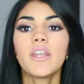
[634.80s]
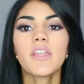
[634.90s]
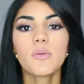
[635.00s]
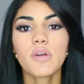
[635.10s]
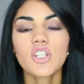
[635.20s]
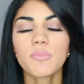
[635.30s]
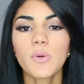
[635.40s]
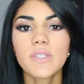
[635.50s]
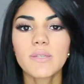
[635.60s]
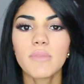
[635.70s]
another brush I'm
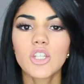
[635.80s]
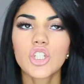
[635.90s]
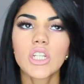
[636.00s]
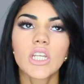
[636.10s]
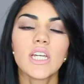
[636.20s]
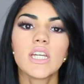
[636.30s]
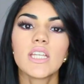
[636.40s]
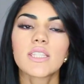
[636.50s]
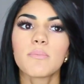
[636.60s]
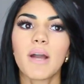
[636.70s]
going to mention
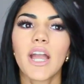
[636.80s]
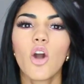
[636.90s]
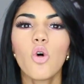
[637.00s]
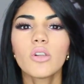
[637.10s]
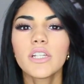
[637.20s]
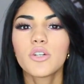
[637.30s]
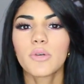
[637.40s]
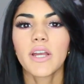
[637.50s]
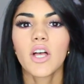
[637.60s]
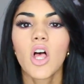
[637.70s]
is my Holy
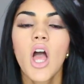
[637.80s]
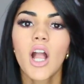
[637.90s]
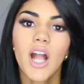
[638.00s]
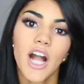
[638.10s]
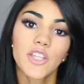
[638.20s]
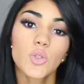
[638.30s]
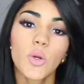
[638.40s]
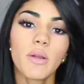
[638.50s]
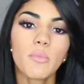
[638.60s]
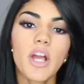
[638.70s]
Grail
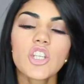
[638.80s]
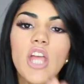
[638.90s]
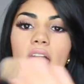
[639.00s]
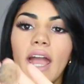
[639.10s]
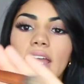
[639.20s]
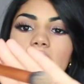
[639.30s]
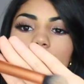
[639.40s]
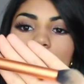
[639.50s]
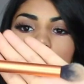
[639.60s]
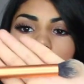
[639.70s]
contouring brush, and it
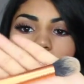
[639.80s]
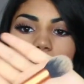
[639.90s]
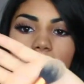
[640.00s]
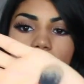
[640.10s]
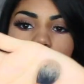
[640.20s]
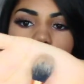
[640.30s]
just looks like